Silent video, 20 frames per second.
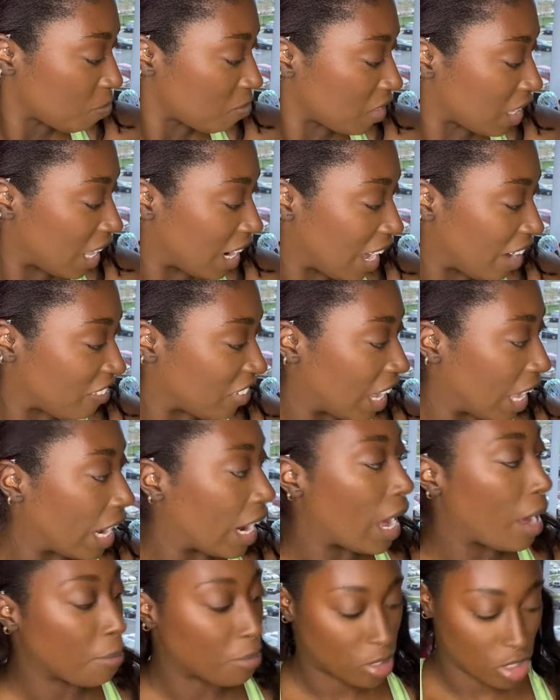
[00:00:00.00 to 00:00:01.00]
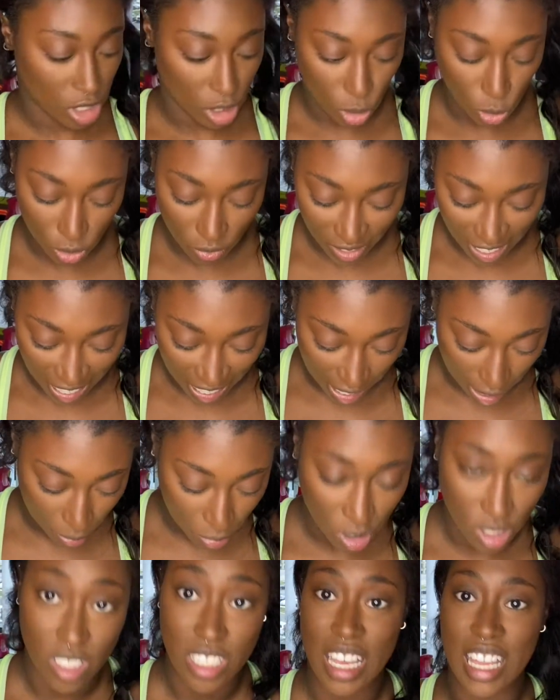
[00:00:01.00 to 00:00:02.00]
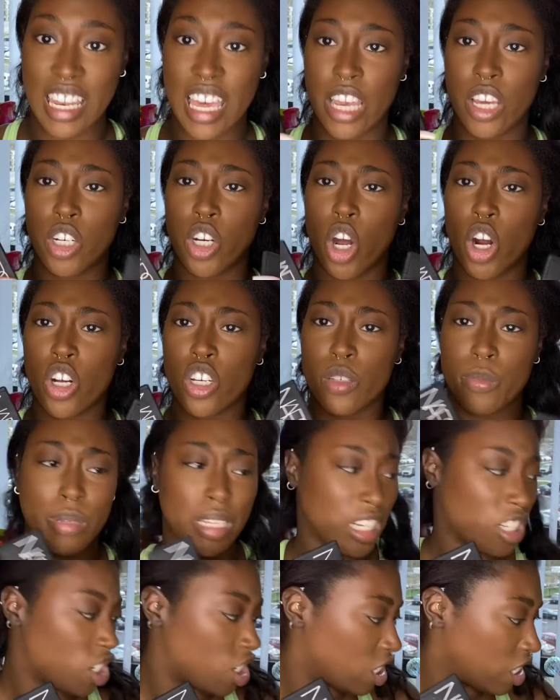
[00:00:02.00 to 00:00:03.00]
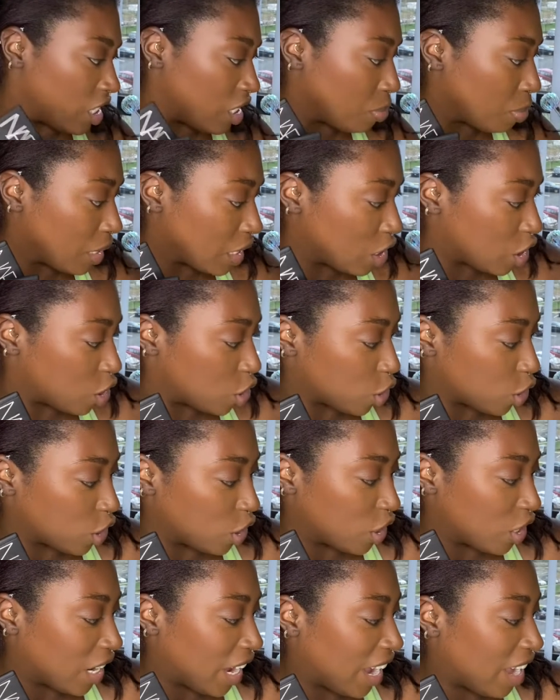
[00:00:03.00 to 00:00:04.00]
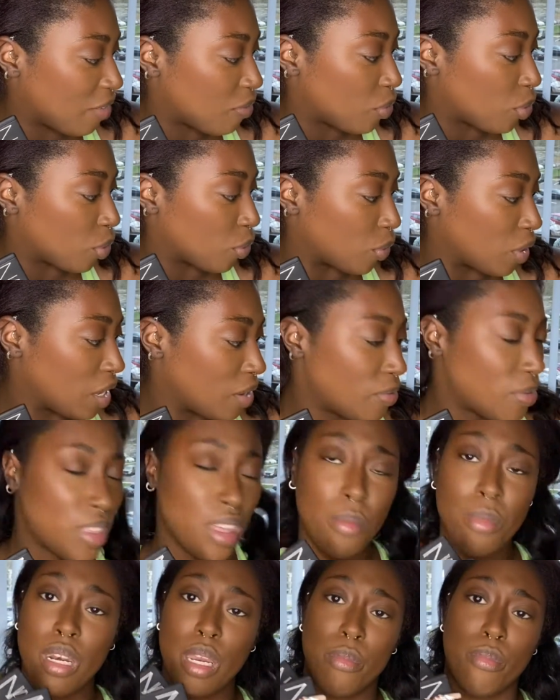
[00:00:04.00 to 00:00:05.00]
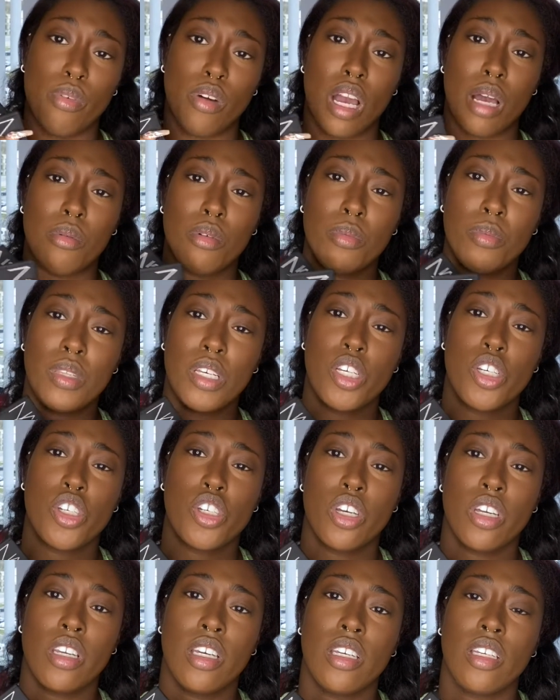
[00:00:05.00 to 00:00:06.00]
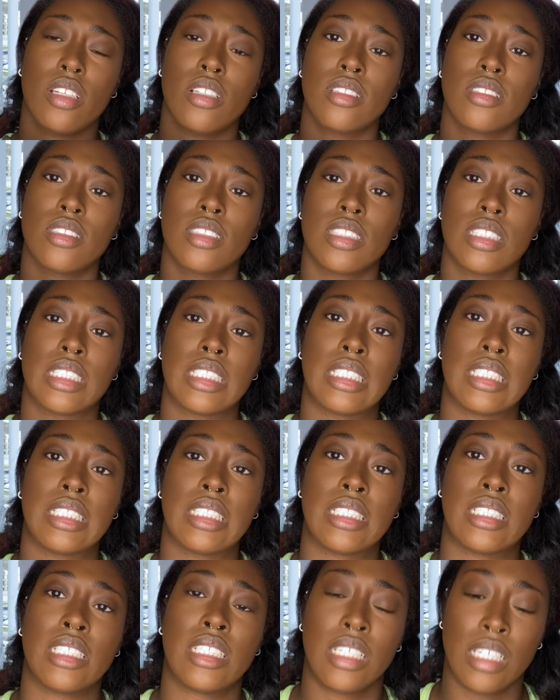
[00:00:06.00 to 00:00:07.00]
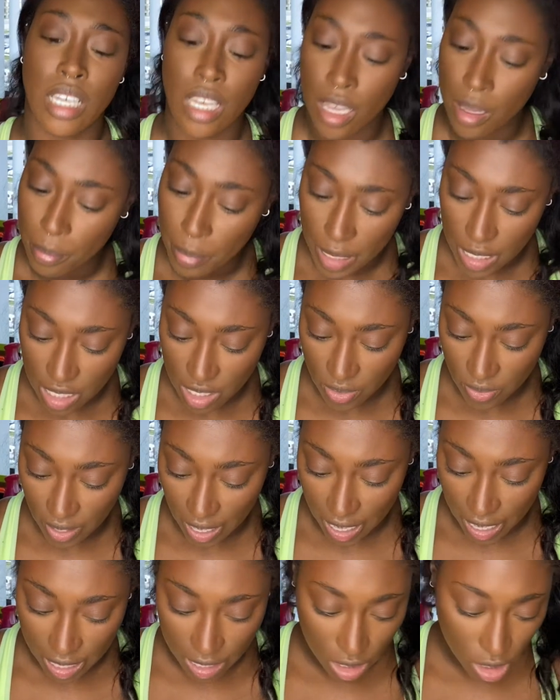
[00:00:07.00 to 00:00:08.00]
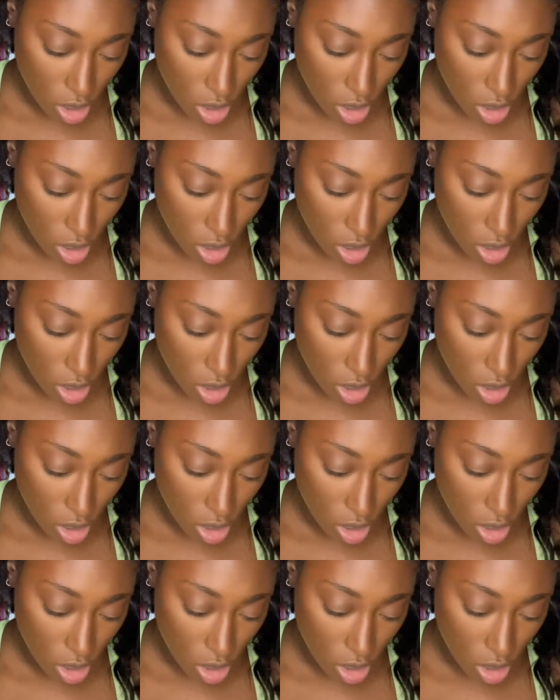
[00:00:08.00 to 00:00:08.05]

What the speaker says: And I've got options. We've got options. I like NARS blushes. These blushes are good. I have 3 of them, and I probably shouldn't, but it's fine.